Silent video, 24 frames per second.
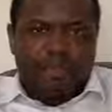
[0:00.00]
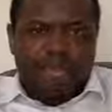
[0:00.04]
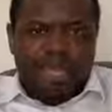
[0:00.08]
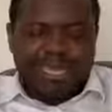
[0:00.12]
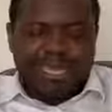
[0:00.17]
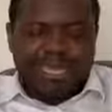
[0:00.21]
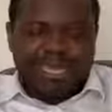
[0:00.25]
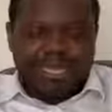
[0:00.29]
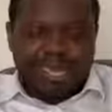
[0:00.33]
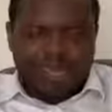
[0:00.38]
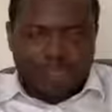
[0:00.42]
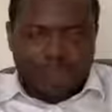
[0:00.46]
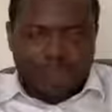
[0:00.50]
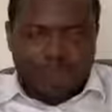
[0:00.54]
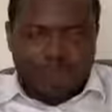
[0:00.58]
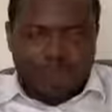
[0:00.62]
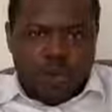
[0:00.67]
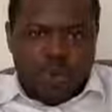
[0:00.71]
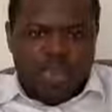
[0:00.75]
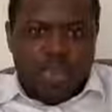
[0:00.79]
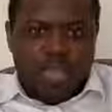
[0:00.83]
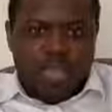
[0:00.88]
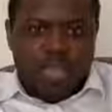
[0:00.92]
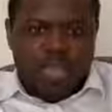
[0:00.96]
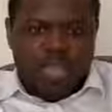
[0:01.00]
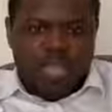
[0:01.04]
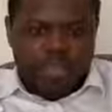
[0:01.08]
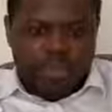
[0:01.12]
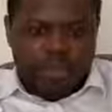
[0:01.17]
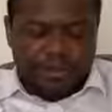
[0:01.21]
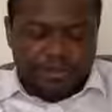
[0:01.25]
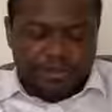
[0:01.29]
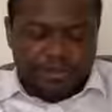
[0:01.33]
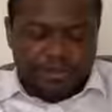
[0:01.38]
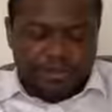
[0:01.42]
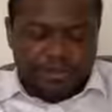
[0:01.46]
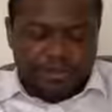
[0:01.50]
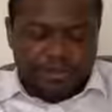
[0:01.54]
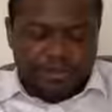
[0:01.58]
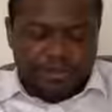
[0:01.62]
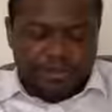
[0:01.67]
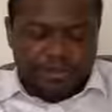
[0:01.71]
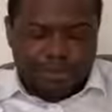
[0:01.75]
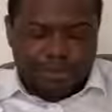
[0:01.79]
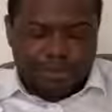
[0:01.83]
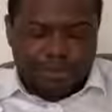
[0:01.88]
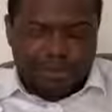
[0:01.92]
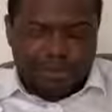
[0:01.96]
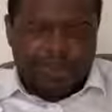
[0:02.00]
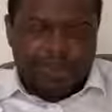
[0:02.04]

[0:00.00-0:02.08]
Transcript: by Sako himself.